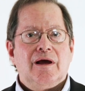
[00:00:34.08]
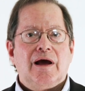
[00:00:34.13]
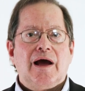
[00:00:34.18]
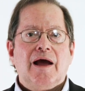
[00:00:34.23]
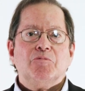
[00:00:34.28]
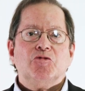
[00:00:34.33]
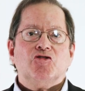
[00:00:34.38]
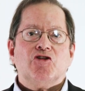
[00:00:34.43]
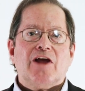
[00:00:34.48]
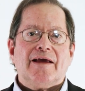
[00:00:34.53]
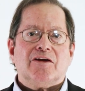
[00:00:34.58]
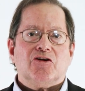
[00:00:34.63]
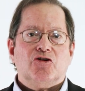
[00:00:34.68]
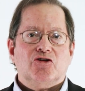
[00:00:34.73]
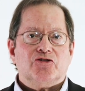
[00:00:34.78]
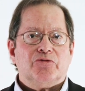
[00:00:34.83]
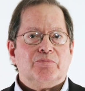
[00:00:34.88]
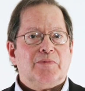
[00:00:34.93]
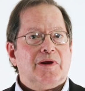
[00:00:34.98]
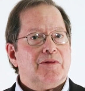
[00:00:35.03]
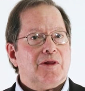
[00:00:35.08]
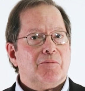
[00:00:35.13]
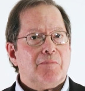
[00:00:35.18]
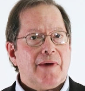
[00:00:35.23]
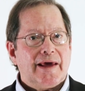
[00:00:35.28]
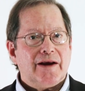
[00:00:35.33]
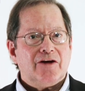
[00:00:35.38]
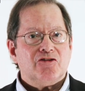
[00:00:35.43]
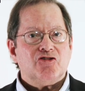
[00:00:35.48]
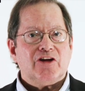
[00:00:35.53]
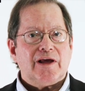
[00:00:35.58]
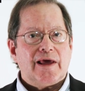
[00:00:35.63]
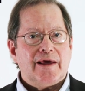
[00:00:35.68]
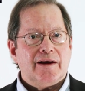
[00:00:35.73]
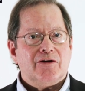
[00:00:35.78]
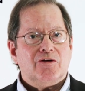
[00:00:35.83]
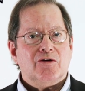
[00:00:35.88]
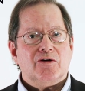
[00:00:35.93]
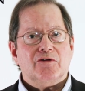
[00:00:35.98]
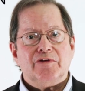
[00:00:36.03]
I'm Jack Cushman, the managing
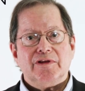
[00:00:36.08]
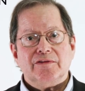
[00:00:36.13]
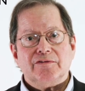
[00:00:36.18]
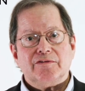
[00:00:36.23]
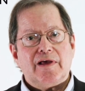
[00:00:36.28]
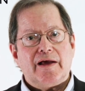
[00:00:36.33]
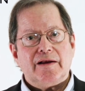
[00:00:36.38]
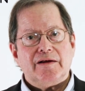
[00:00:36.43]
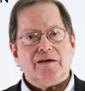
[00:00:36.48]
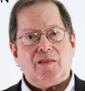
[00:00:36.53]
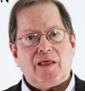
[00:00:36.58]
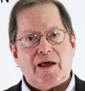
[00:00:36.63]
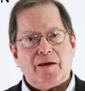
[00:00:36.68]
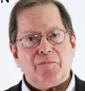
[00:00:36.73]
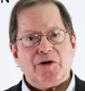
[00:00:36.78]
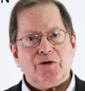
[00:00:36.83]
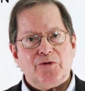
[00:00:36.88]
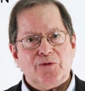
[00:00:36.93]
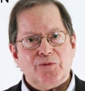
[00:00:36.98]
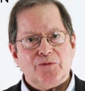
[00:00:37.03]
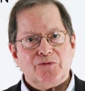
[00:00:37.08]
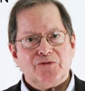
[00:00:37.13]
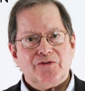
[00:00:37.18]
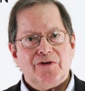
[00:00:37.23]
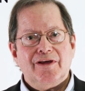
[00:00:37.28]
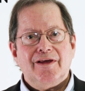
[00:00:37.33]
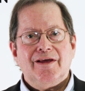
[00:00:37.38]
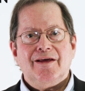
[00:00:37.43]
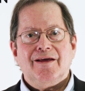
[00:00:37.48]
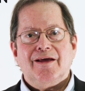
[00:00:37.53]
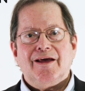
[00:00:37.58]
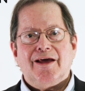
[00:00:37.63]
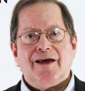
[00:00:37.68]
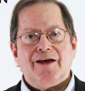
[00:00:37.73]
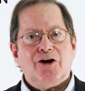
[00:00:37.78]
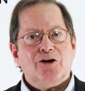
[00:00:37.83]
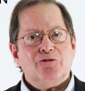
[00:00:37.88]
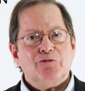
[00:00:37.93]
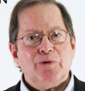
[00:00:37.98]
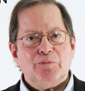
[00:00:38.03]
editor of Inside Climate News,
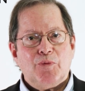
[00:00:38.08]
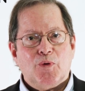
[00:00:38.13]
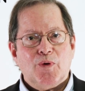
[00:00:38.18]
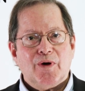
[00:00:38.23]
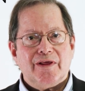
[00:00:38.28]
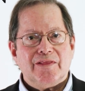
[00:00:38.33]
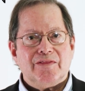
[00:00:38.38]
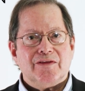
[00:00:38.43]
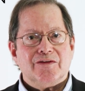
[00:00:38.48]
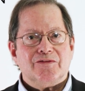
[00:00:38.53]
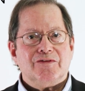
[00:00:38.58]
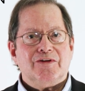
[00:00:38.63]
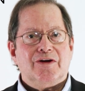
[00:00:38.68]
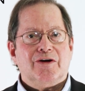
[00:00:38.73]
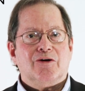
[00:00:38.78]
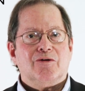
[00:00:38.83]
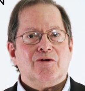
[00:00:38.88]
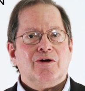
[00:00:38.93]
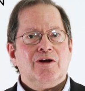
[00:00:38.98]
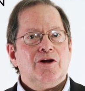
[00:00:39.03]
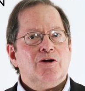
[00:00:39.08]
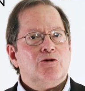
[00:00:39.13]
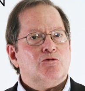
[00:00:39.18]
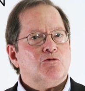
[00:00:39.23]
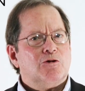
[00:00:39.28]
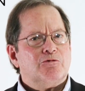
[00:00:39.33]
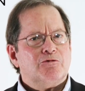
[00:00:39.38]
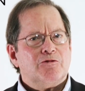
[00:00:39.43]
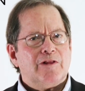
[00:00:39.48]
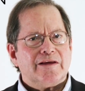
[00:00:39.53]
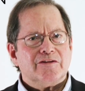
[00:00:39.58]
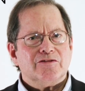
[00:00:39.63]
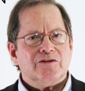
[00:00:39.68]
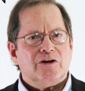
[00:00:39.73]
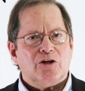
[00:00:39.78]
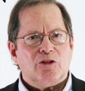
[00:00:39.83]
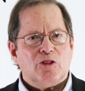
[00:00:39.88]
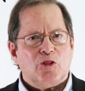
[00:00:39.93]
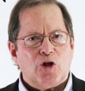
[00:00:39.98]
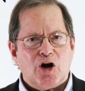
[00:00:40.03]
and our reporting this year reflects
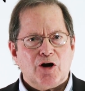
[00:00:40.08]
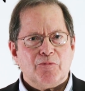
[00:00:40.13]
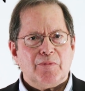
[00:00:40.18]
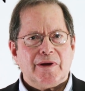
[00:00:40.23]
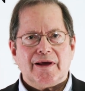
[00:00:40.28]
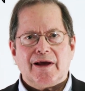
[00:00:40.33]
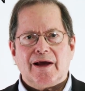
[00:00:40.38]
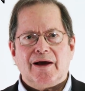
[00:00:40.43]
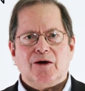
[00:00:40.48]
an alarming